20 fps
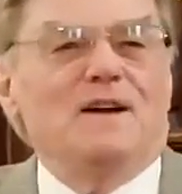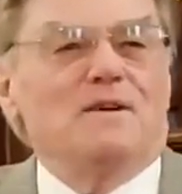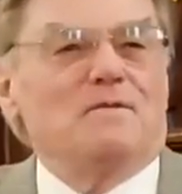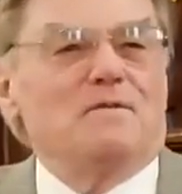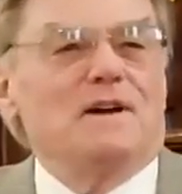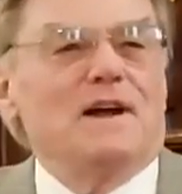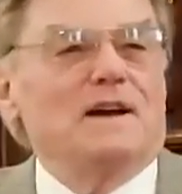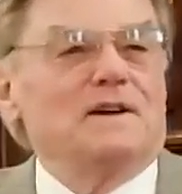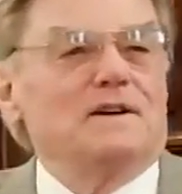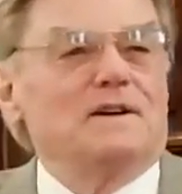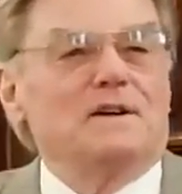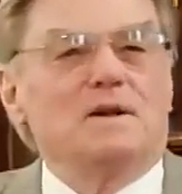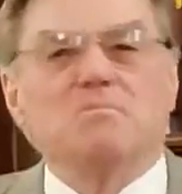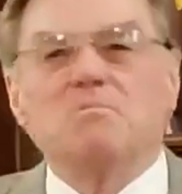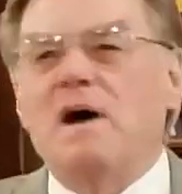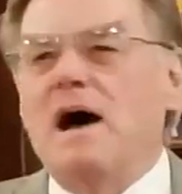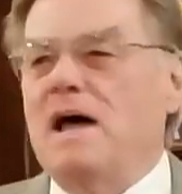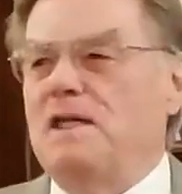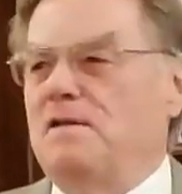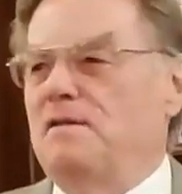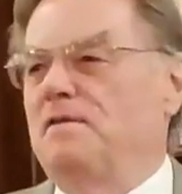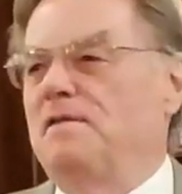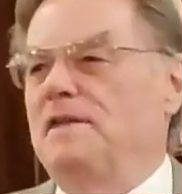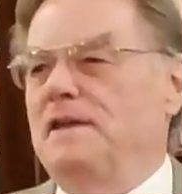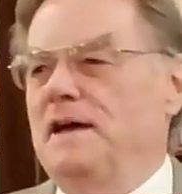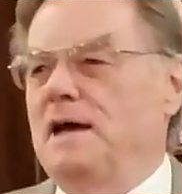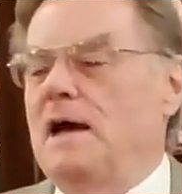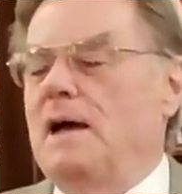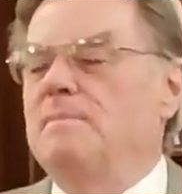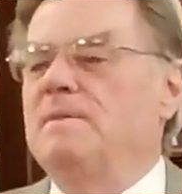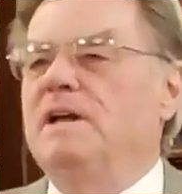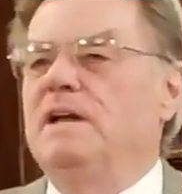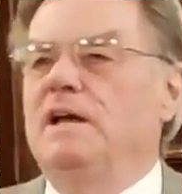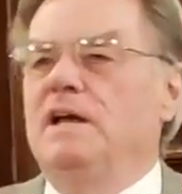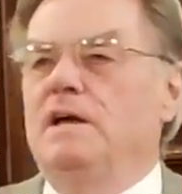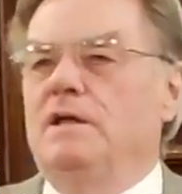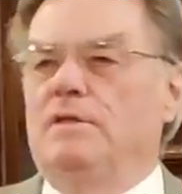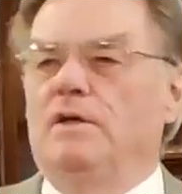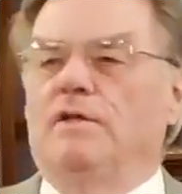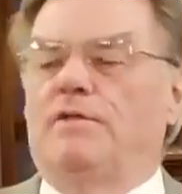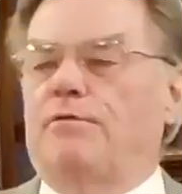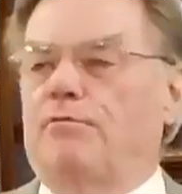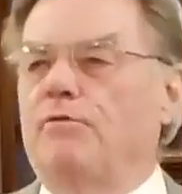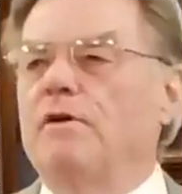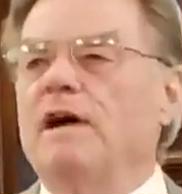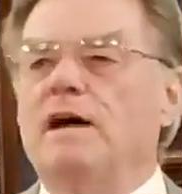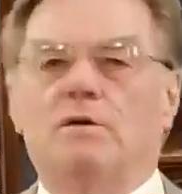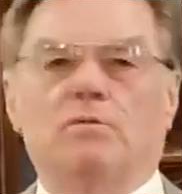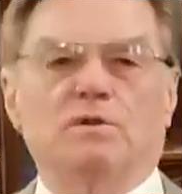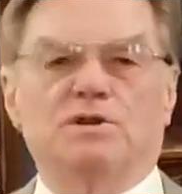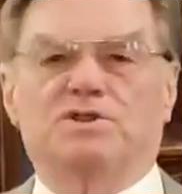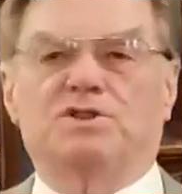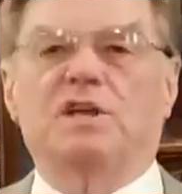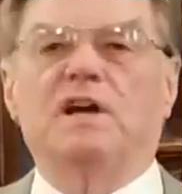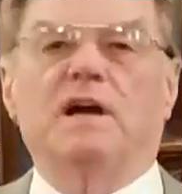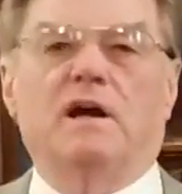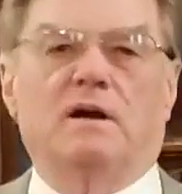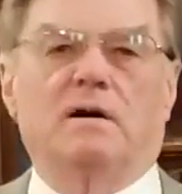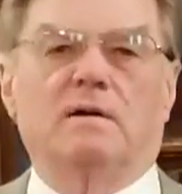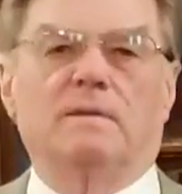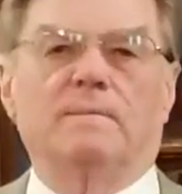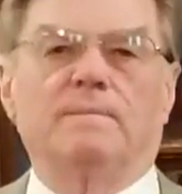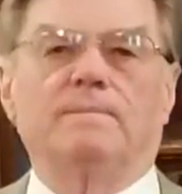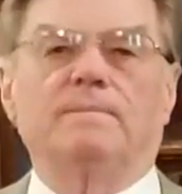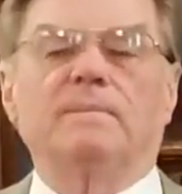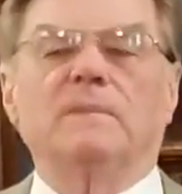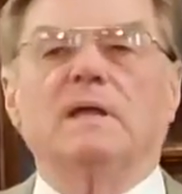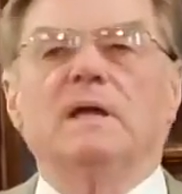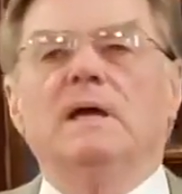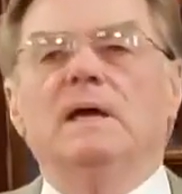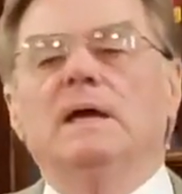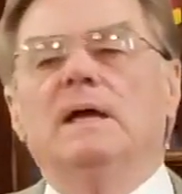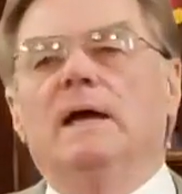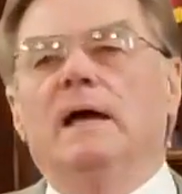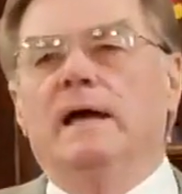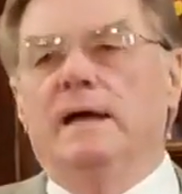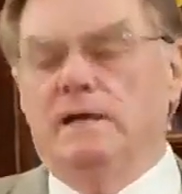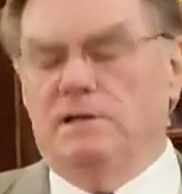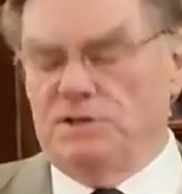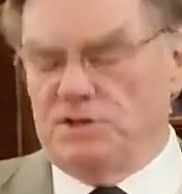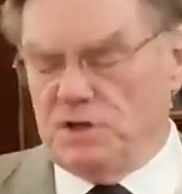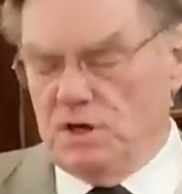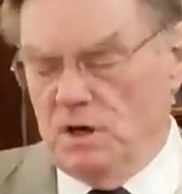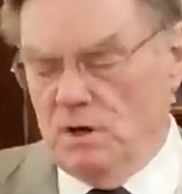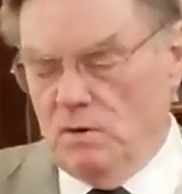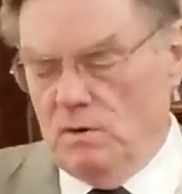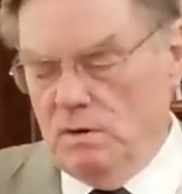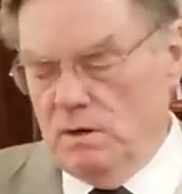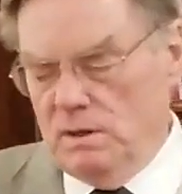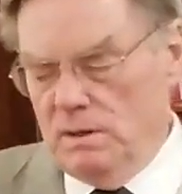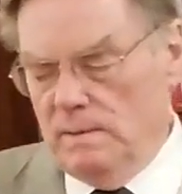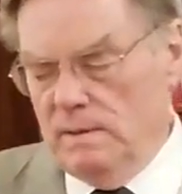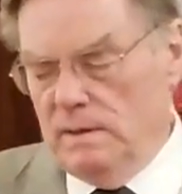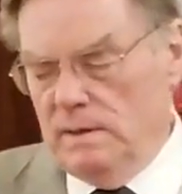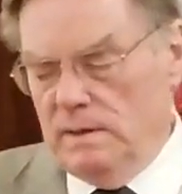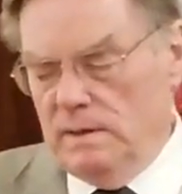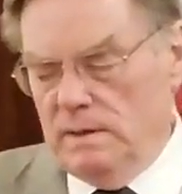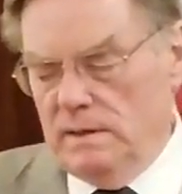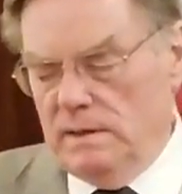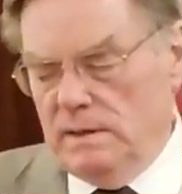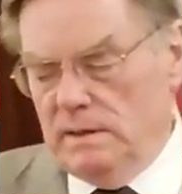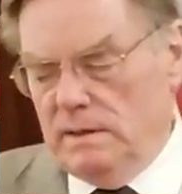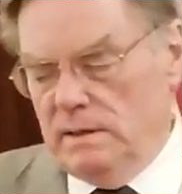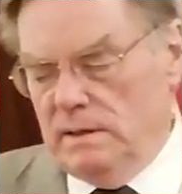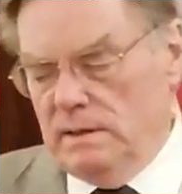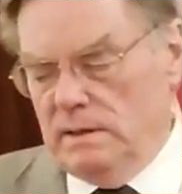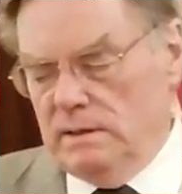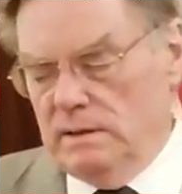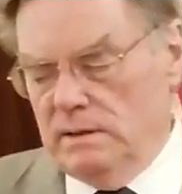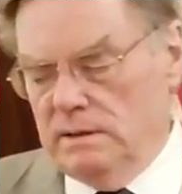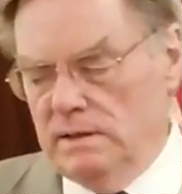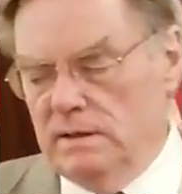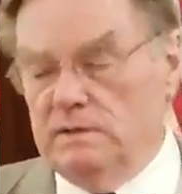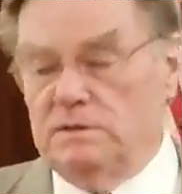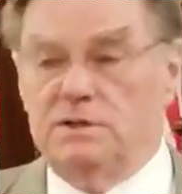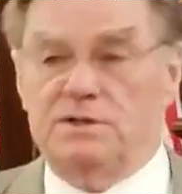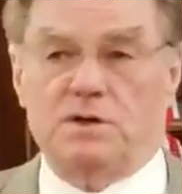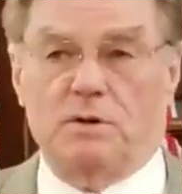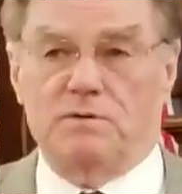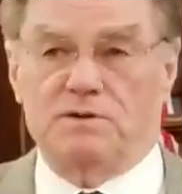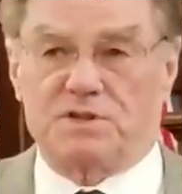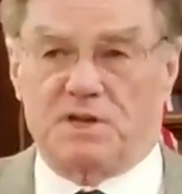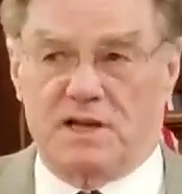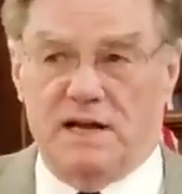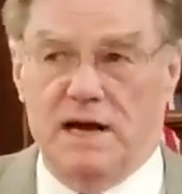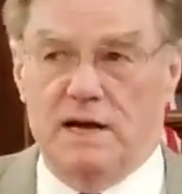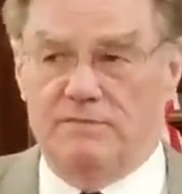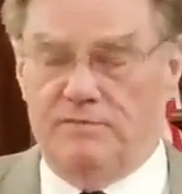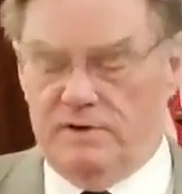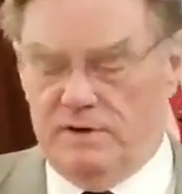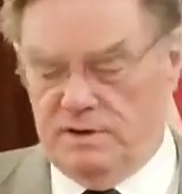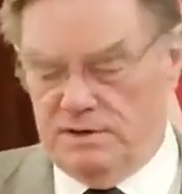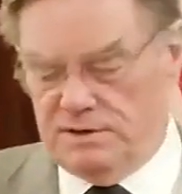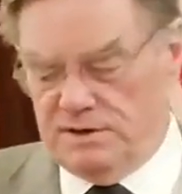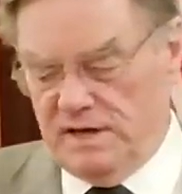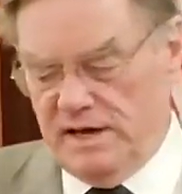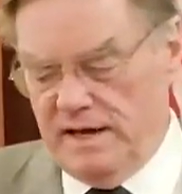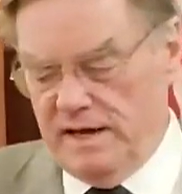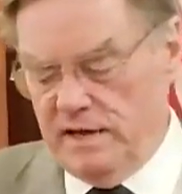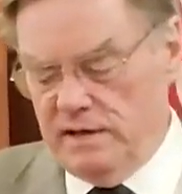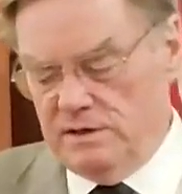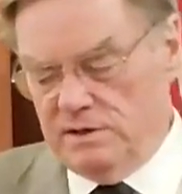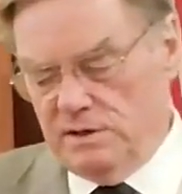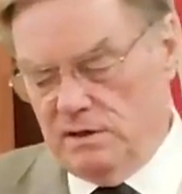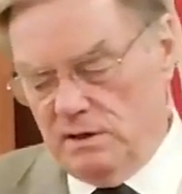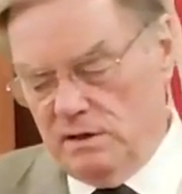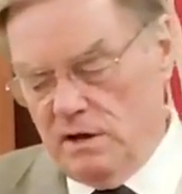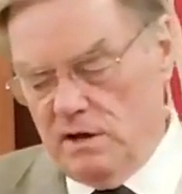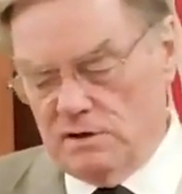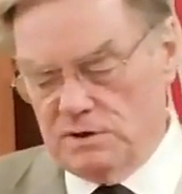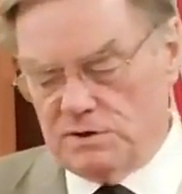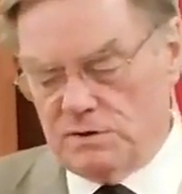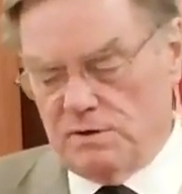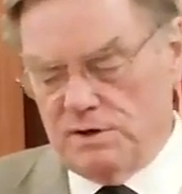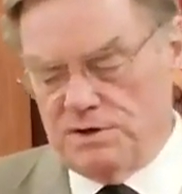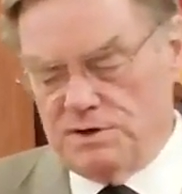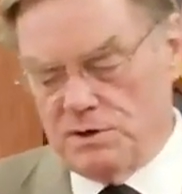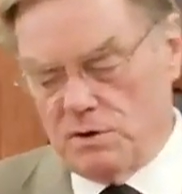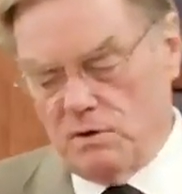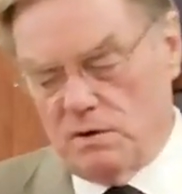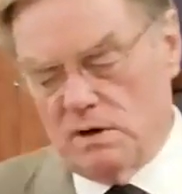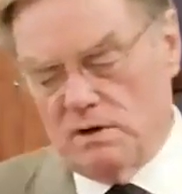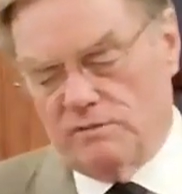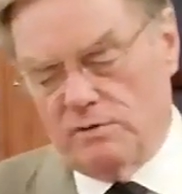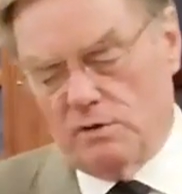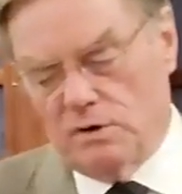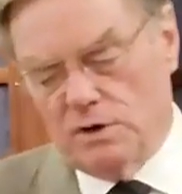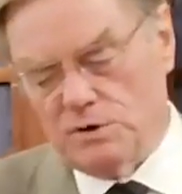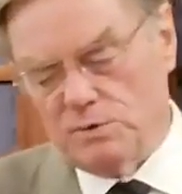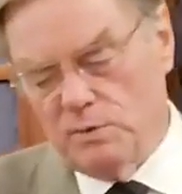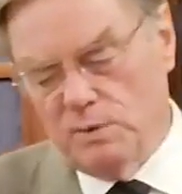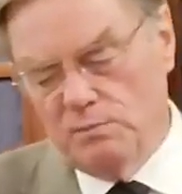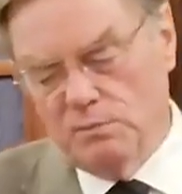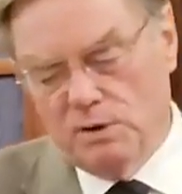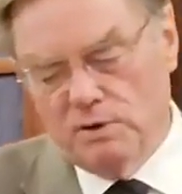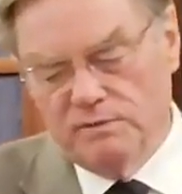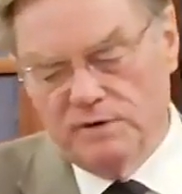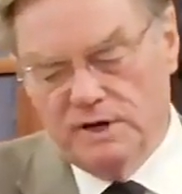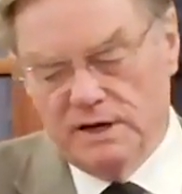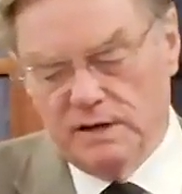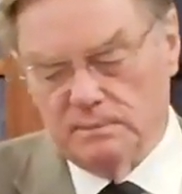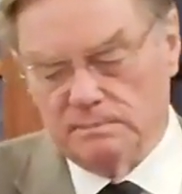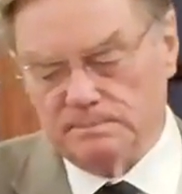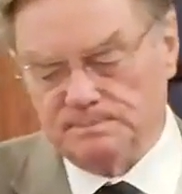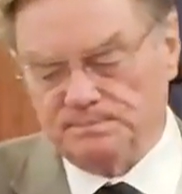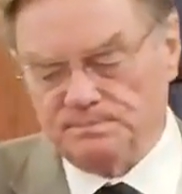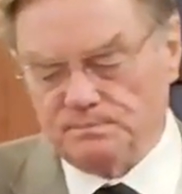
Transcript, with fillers: We're not going to bother them. I mean, the threat was there. And so, so was the confidence. And long story short, of course, we moved in.